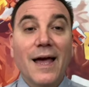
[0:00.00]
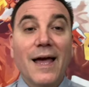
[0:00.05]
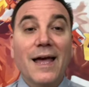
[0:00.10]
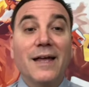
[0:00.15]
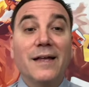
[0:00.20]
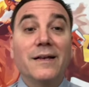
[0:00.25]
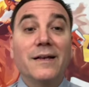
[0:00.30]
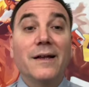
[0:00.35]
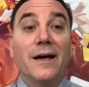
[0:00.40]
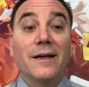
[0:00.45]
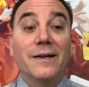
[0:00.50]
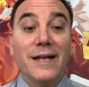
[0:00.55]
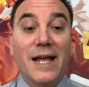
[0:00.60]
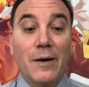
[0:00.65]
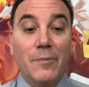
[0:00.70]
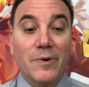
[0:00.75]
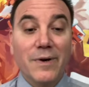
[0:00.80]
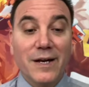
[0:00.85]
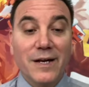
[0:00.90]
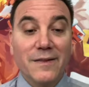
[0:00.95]
And
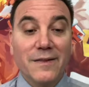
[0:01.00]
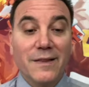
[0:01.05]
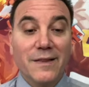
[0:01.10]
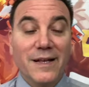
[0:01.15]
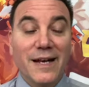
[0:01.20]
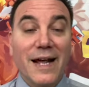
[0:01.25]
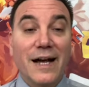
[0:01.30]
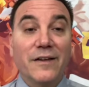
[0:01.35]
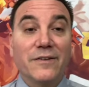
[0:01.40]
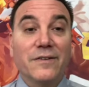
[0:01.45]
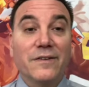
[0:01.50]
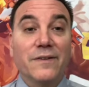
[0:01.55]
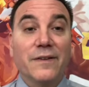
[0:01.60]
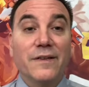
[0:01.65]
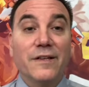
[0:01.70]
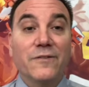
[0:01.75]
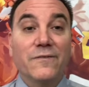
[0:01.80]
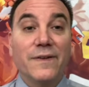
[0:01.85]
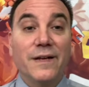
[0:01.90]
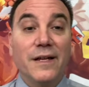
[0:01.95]
now we'll get into the analysis of
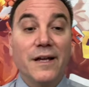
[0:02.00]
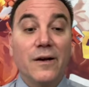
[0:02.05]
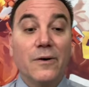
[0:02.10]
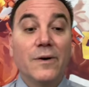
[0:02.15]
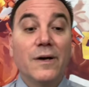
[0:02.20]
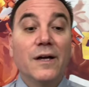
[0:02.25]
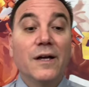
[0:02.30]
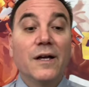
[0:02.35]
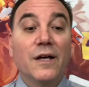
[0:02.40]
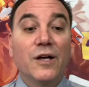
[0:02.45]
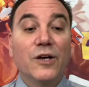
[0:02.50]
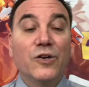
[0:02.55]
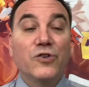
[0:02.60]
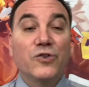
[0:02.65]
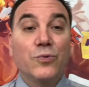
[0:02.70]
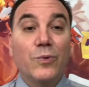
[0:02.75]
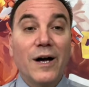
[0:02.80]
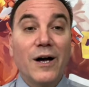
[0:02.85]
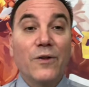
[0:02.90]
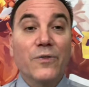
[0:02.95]
this video.
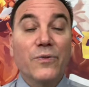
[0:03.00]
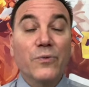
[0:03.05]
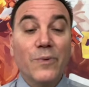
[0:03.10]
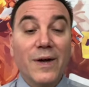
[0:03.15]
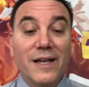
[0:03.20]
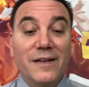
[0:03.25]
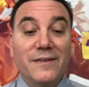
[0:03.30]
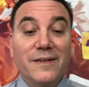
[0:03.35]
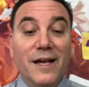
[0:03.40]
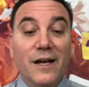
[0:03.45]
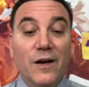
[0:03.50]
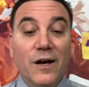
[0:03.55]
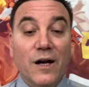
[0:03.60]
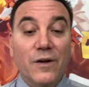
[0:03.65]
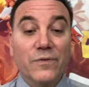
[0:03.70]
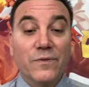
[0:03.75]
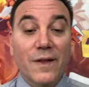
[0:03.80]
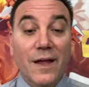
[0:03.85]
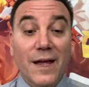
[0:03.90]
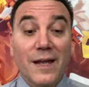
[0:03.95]
12th race at
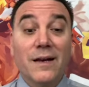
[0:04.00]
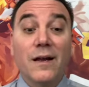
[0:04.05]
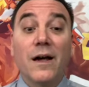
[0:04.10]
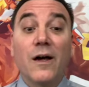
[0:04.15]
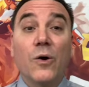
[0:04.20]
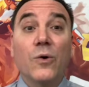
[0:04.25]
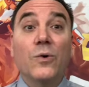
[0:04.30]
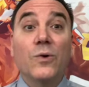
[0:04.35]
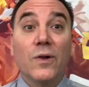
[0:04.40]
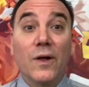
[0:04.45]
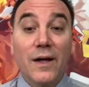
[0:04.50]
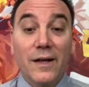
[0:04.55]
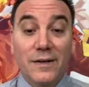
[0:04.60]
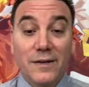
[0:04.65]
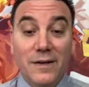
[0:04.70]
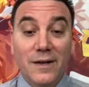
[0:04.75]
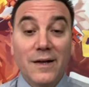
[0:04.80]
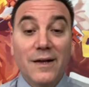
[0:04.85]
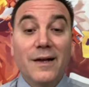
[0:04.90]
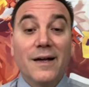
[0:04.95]
golf at Oaklawn.
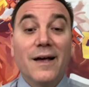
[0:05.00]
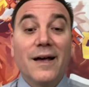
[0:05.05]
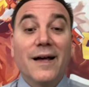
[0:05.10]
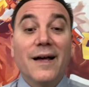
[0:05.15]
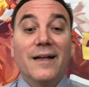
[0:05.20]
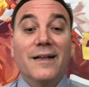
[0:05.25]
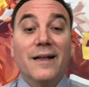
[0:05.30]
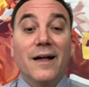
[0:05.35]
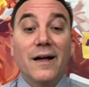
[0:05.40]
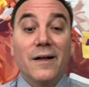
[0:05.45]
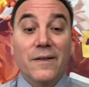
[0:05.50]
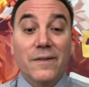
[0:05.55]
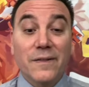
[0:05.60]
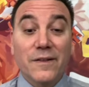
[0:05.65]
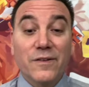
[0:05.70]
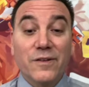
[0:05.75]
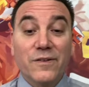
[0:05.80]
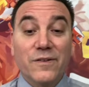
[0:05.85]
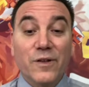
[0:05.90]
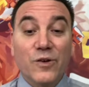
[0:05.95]

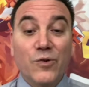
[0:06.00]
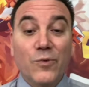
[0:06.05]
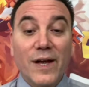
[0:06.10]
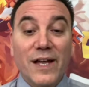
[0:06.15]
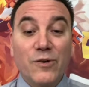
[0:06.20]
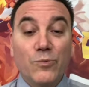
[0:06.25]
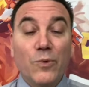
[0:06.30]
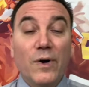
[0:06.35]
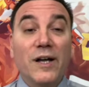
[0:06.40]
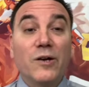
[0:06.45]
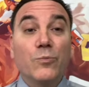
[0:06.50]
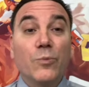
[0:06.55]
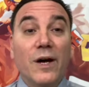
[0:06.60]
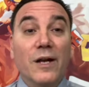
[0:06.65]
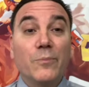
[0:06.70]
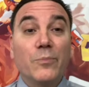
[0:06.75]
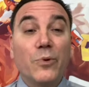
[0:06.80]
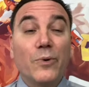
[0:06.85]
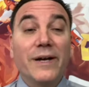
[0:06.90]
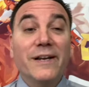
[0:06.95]
This is the Grade 1
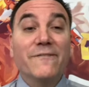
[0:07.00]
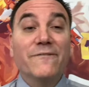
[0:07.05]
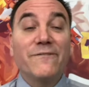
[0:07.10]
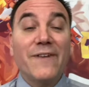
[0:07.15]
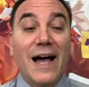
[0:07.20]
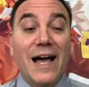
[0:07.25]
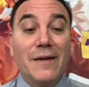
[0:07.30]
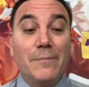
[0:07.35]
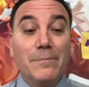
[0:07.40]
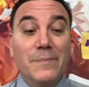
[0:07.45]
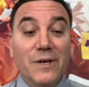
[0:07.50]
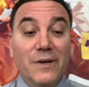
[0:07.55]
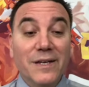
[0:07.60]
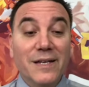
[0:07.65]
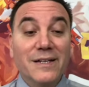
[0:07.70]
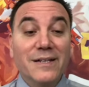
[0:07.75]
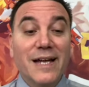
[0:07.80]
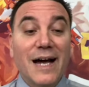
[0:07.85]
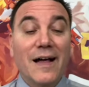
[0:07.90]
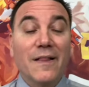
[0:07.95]
$1.5
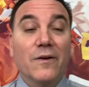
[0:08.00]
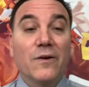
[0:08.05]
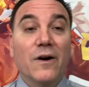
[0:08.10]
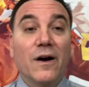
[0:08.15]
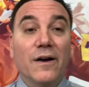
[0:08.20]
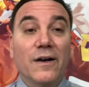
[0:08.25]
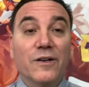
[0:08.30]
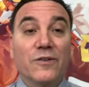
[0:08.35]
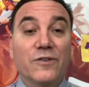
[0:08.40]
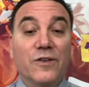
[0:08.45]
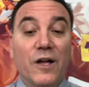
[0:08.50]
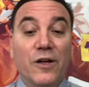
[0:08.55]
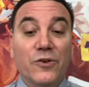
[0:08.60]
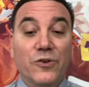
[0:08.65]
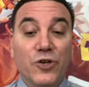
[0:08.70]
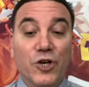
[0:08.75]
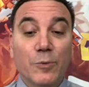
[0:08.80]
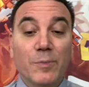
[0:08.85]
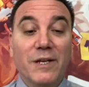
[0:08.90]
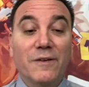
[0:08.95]
million Arkansas
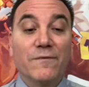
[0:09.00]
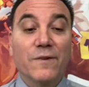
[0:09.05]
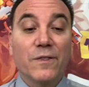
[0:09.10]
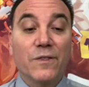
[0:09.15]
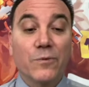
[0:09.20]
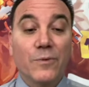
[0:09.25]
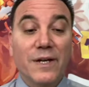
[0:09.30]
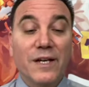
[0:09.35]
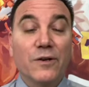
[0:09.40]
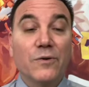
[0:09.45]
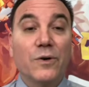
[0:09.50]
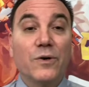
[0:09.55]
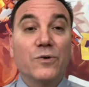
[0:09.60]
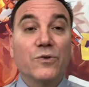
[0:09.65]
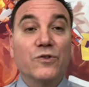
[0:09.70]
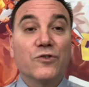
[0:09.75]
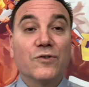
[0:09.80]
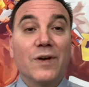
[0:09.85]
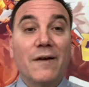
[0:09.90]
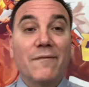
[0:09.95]
Derby for
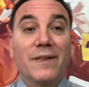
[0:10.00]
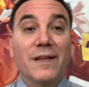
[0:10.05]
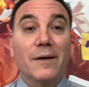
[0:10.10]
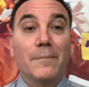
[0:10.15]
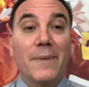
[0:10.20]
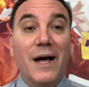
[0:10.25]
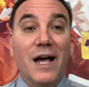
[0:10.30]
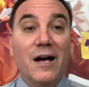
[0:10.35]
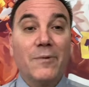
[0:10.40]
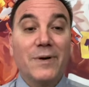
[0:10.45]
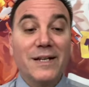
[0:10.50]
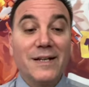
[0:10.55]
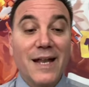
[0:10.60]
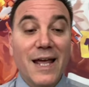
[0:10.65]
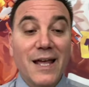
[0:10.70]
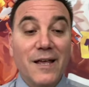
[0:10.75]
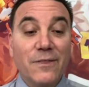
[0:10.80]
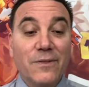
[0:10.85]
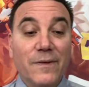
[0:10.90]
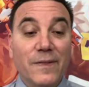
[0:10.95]
three-year-olds traveling a mile and an
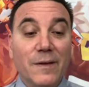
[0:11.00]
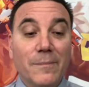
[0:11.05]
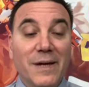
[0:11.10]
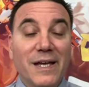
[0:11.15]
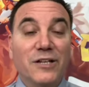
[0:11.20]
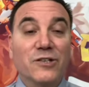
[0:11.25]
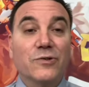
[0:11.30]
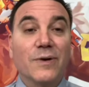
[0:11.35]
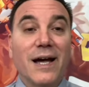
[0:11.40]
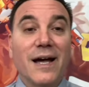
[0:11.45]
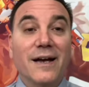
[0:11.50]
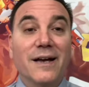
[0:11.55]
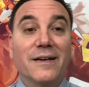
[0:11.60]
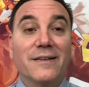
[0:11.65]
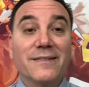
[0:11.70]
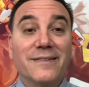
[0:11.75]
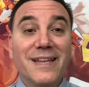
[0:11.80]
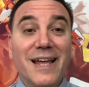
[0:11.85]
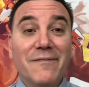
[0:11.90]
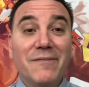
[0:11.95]
eighth on the main track.
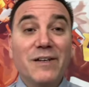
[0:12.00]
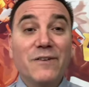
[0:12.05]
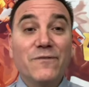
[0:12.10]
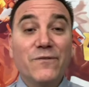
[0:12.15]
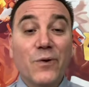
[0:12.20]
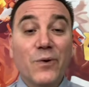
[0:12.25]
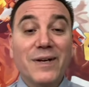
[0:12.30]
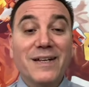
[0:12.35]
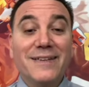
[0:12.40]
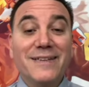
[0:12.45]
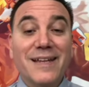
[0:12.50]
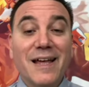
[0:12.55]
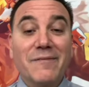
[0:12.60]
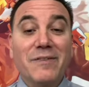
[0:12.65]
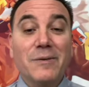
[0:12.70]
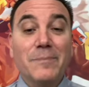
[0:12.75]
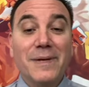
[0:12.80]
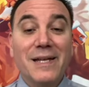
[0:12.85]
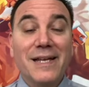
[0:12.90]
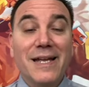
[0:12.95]

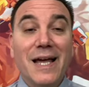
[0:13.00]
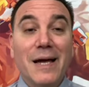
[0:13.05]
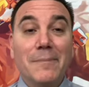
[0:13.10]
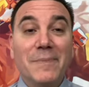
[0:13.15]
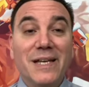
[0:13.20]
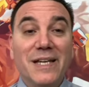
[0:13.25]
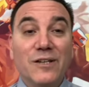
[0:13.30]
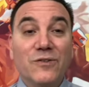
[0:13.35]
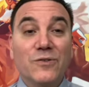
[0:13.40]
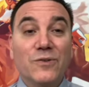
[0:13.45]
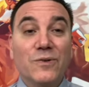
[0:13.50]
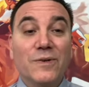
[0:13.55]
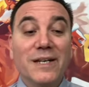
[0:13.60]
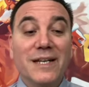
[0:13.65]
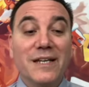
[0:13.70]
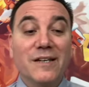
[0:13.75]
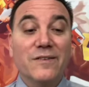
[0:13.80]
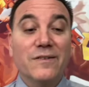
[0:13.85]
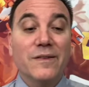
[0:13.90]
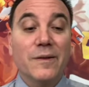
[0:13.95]
7:47 p.m. Eastern
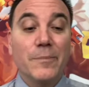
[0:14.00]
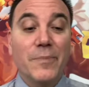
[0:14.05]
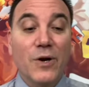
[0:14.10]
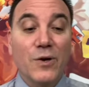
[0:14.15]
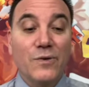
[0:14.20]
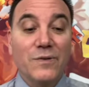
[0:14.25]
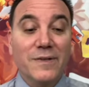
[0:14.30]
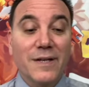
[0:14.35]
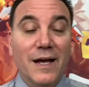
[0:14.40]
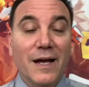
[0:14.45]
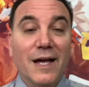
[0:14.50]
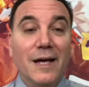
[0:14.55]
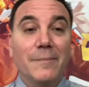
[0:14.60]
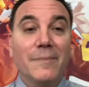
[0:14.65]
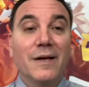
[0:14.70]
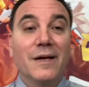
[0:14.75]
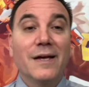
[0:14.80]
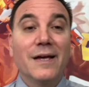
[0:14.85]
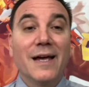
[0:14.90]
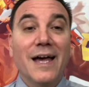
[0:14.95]
is the post
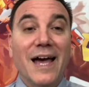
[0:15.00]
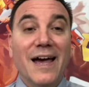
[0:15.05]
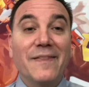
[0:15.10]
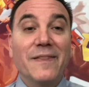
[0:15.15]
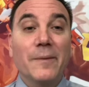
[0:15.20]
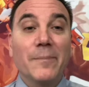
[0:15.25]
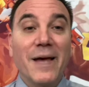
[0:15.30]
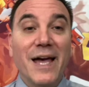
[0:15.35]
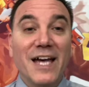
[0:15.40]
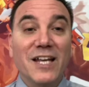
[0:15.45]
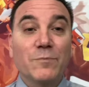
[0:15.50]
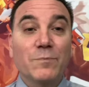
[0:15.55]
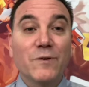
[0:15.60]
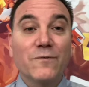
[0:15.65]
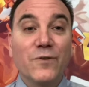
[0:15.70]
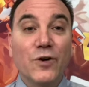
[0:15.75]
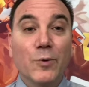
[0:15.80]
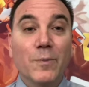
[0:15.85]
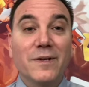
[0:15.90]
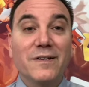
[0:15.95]
time. And the past
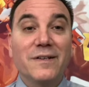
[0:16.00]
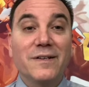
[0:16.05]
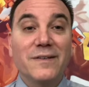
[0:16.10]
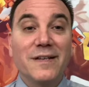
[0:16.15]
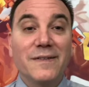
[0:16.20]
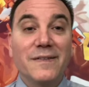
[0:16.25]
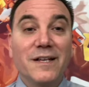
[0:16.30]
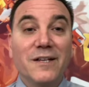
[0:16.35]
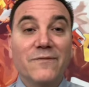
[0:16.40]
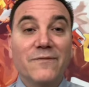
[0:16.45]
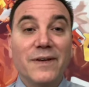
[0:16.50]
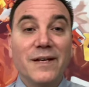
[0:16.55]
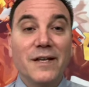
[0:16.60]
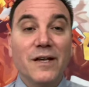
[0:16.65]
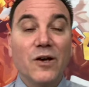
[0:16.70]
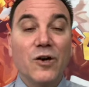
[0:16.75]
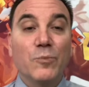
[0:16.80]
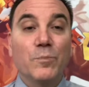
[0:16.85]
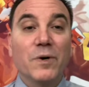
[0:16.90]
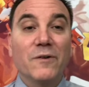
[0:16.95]
performances in this
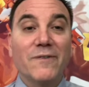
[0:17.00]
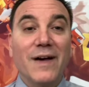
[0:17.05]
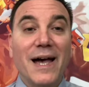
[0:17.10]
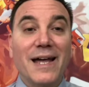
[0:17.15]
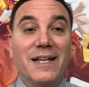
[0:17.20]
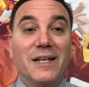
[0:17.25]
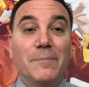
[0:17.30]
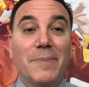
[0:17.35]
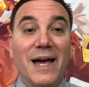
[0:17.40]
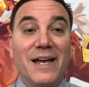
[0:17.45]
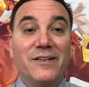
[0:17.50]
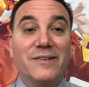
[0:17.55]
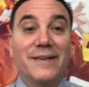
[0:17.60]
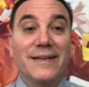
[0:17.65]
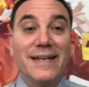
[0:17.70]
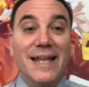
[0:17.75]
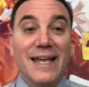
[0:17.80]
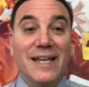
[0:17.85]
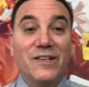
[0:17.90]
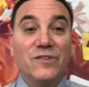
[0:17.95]
video provided by
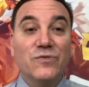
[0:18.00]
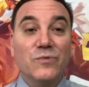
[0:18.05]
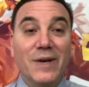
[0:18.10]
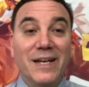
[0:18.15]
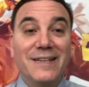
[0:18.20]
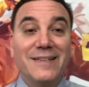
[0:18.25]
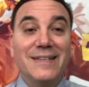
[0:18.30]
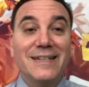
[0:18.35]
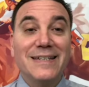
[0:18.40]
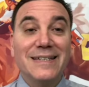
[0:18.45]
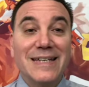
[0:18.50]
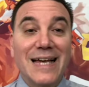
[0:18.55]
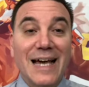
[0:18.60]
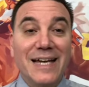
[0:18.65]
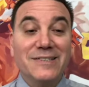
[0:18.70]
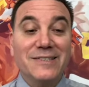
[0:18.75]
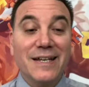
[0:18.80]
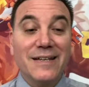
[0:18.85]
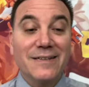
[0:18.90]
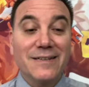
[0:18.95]

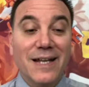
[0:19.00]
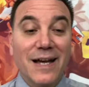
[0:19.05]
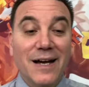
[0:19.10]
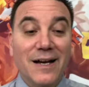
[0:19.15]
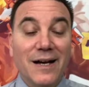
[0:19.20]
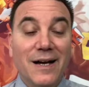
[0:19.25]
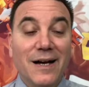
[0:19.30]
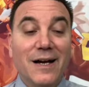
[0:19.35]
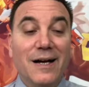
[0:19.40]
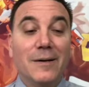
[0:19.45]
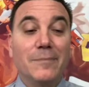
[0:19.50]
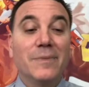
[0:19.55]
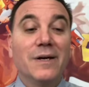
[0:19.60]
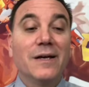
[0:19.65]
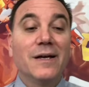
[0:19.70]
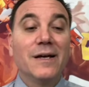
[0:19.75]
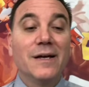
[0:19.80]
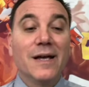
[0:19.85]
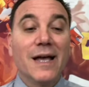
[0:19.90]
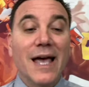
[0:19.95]
todaysracingdigest.com.
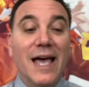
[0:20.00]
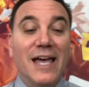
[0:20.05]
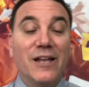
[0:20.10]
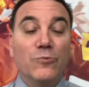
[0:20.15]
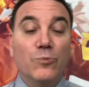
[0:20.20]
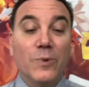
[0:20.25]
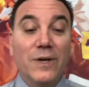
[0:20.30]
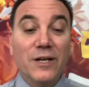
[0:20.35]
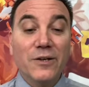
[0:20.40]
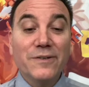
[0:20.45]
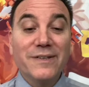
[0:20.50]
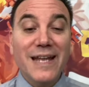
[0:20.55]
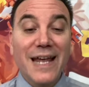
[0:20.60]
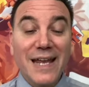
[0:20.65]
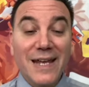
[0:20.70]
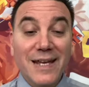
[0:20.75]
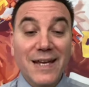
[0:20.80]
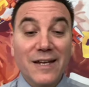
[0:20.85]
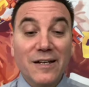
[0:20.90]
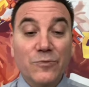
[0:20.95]
And we'll
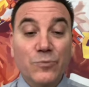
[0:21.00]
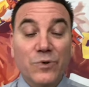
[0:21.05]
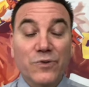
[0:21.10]
take it.